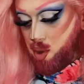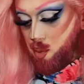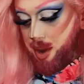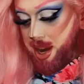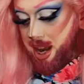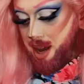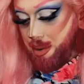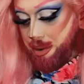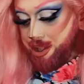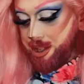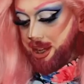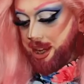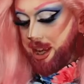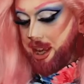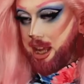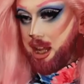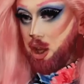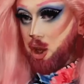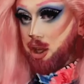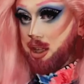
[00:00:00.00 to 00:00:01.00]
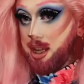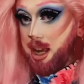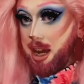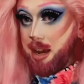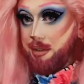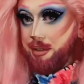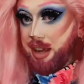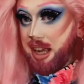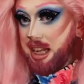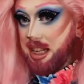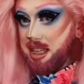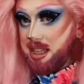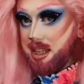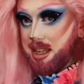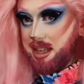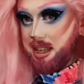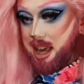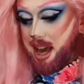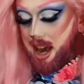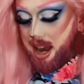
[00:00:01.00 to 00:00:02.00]
when I was thinking it looks kind of
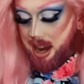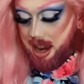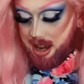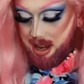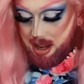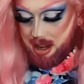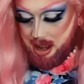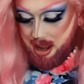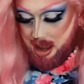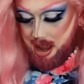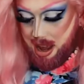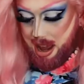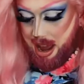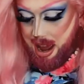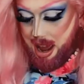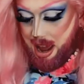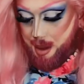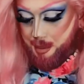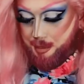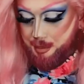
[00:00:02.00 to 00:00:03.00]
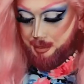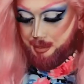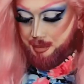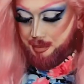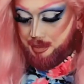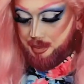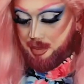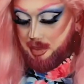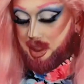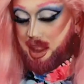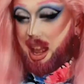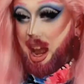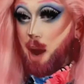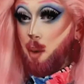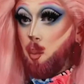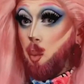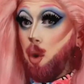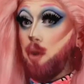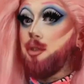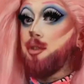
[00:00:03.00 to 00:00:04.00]
quinceañera, I
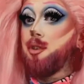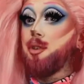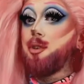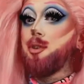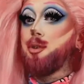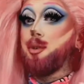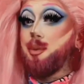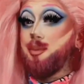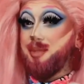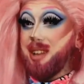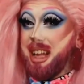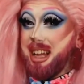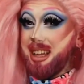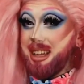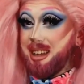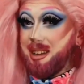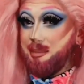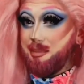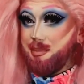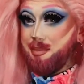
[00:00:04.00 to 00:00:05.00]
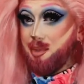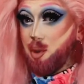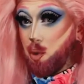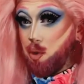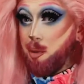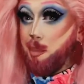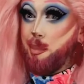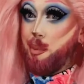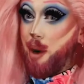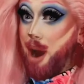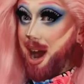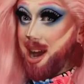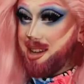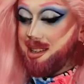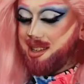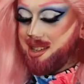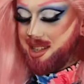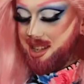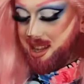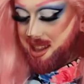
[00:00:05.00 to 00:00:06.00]
wasn't so surprised
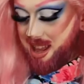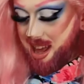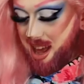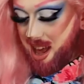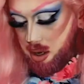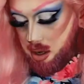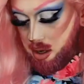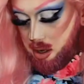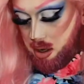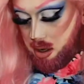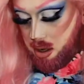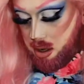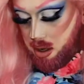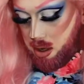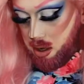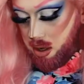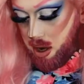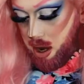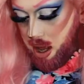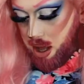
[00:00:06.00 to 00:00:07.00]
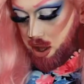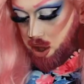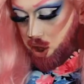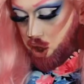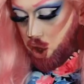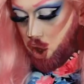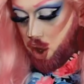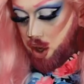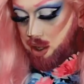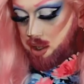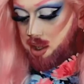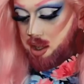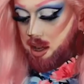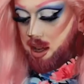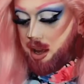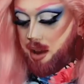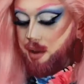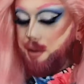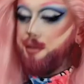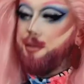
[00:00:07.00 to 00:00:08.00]
to see that. It looks
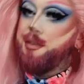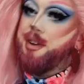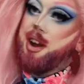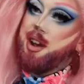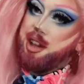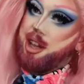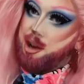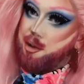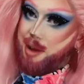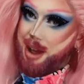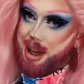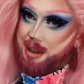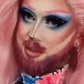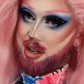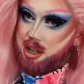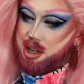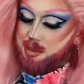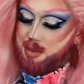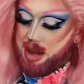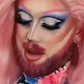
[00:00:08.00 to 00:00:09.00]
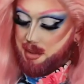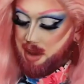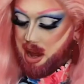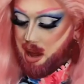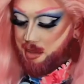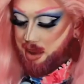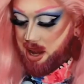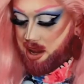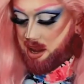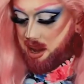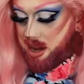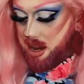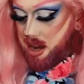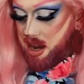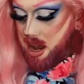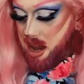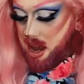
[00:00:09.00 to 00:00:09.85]
fairly crafty to me in my opinion.